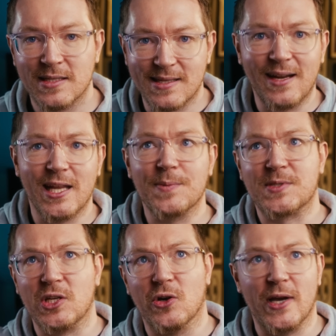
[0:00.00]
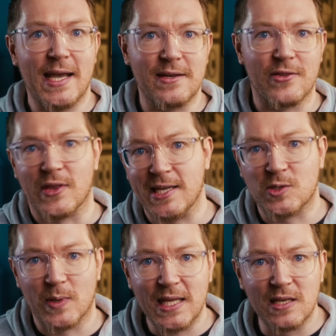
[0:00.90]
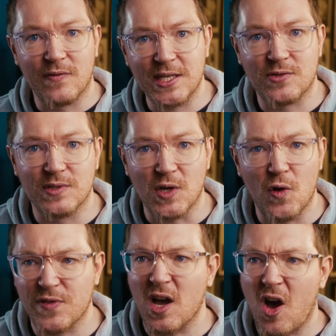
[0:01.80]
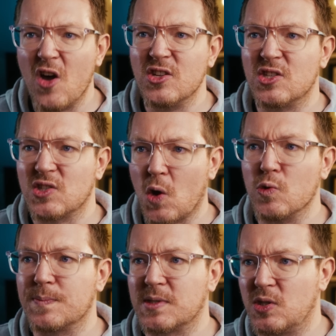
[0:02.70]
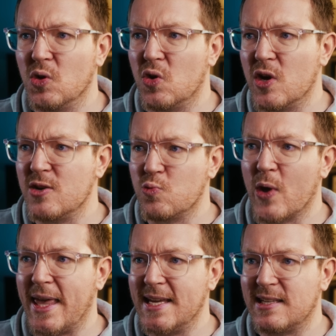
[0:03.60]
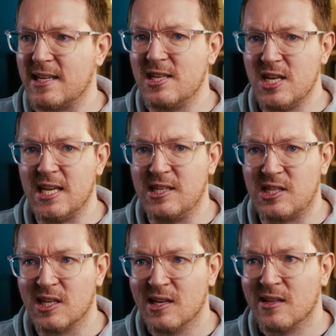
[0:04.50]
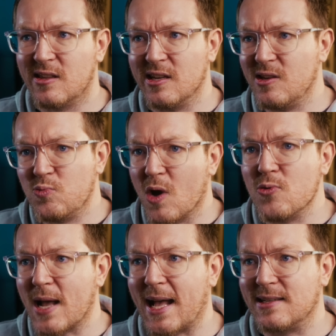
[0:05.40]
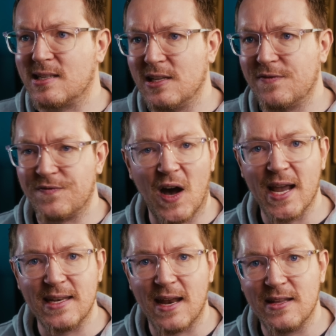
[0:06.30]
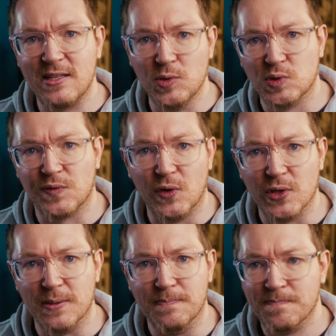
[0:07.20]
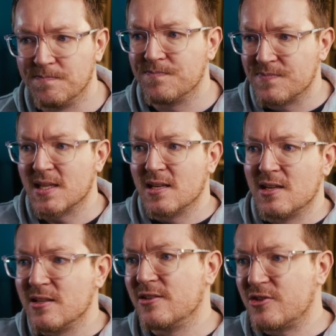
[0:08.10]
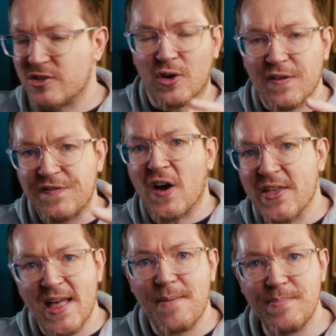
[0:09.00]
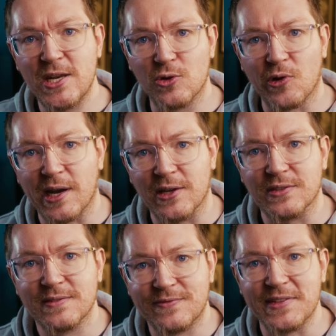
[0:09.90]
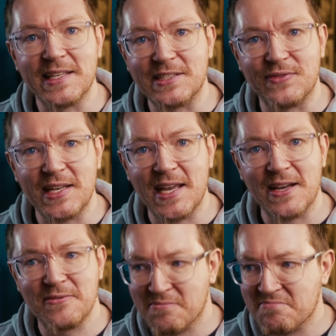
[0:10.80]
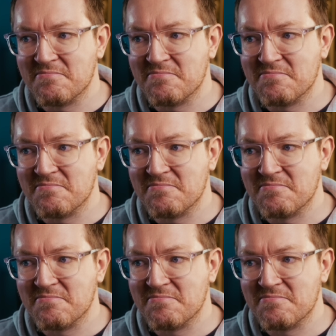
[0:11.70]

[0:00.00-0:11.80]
Slightly obscure hidden things within DaVinci Resolve that aren't so obscure and weird and niche that you won't actually find any use for them. Trying to find that middle ground for this video.